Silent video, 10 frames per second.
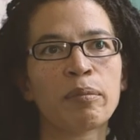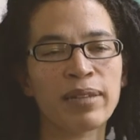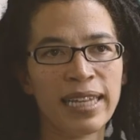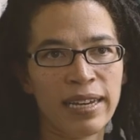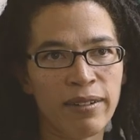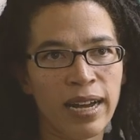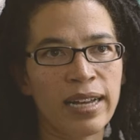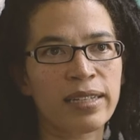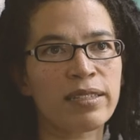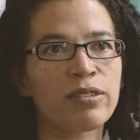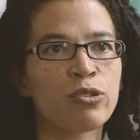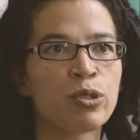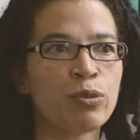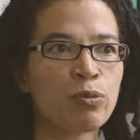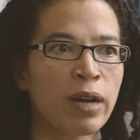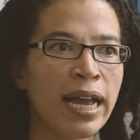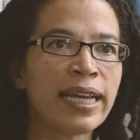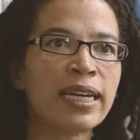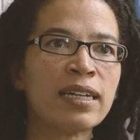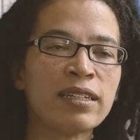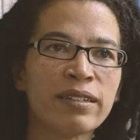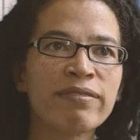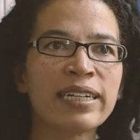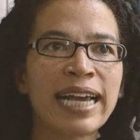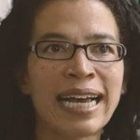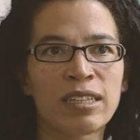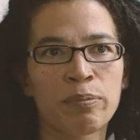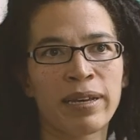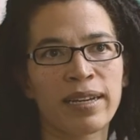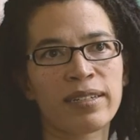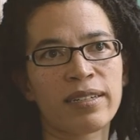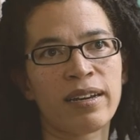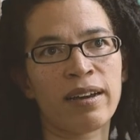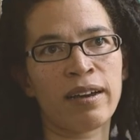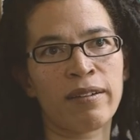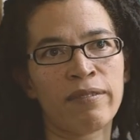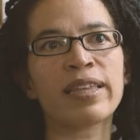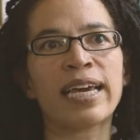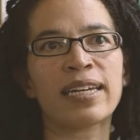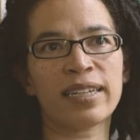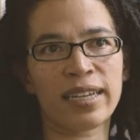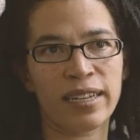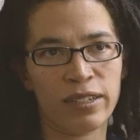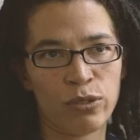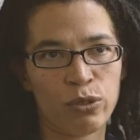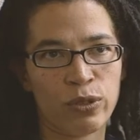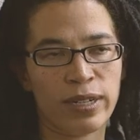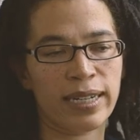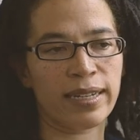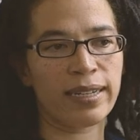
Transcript: playwrights to write a different aspect of the Antigone story.